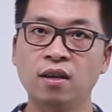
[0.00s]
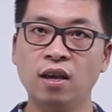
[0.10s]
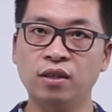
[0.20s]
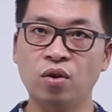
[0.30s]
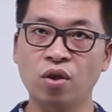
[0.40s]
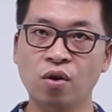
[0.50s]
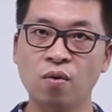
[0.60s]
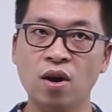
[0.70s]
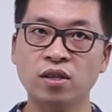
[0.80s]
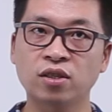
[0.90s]
It
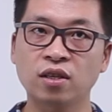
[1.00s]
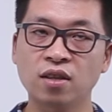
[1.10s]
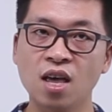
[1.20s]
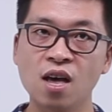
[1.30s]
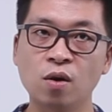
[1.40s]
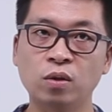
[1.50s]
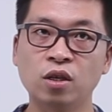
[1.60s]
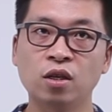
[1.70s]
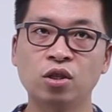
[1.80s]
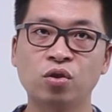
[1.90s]
requires the node
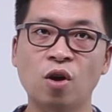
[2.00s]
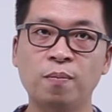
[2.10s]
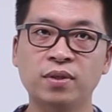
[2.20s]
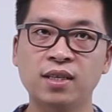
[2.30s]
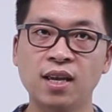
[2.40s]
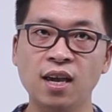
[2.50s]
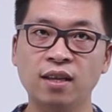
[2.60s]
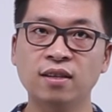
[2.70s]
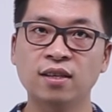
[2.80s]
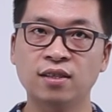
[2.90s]
to
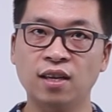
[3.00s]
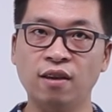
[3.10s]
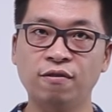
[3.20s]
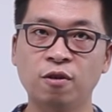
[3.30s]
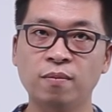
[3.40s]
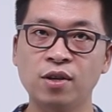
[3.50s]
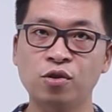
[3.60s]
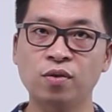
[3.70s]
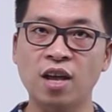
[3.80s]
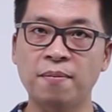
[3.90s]
obtain the
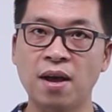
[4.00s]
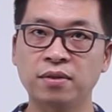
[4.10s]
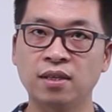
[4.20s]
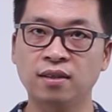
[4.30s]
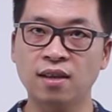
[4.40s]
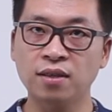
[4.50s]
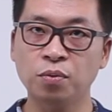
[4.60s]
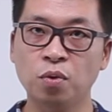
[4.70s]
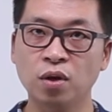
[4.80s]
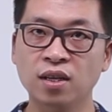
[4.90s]
information about the
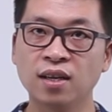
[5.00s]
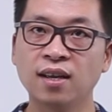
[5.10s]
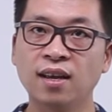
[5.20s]
network